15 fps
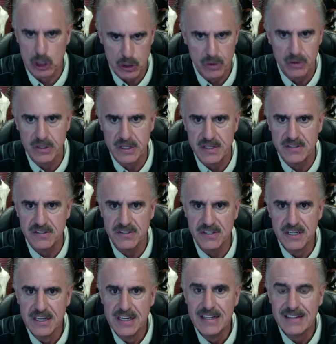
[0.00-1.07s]
learn
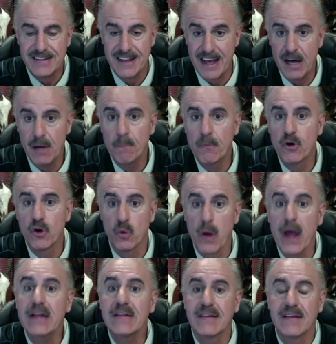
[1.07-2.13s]
this, to help
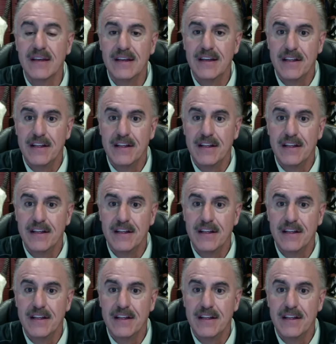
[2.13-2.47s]
correct